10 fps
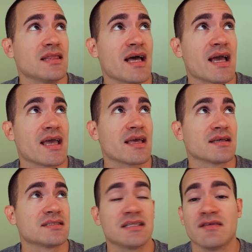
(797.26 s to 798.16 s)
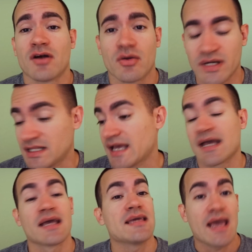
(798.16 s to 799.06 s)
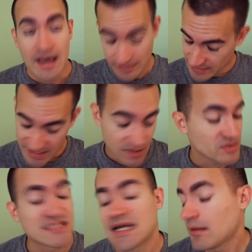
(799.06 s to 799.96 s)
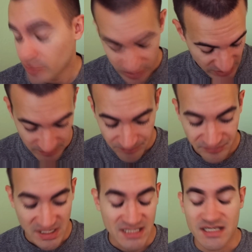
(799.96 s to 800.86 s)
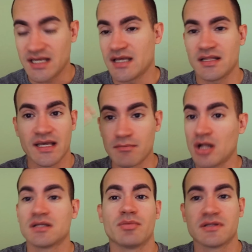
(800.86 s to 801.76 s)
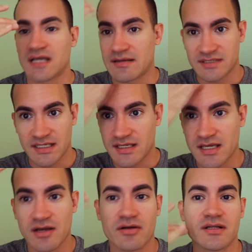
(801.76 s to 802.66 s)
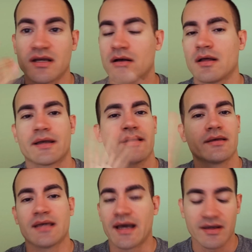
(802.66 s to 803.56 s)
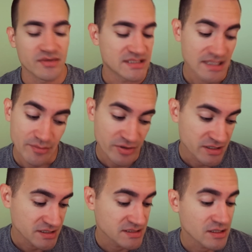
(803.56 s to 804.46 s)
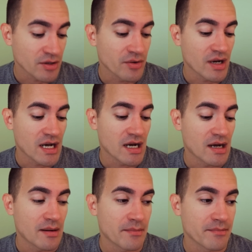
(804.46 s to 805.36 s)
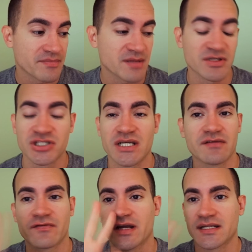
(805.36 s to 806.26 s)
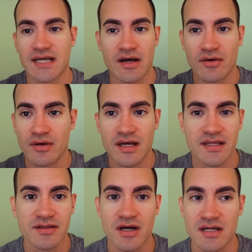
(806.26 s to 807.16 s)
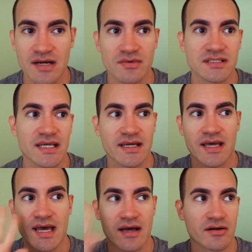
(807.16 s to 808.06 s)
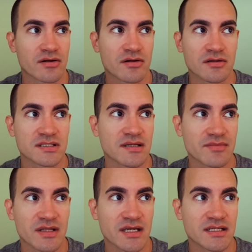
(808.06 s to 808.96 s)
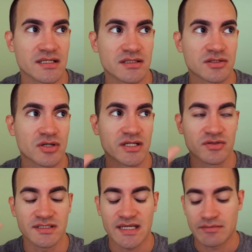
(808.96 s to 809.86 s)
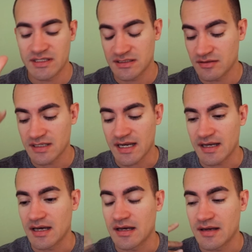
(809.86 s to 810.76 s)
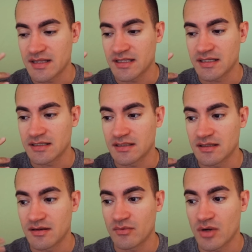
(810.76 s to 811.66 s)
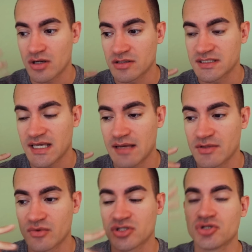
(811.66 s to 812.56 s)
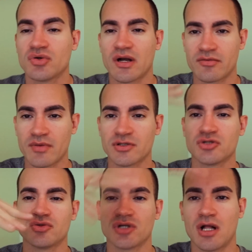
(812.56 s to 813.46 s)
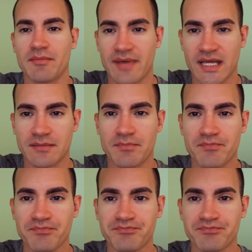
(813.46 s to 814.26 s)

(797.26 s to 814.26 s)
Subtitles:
Like, Steve Irwin, like, yeah, like it was not pretty, and it like multiple times, like here and here, like, yeah, it was not pretty, so, the machine freaked out, I thought I was, like, a hacker or something, and it tried to attack me, so, yeah, and then the workers came, there were two, I remember, two tall men,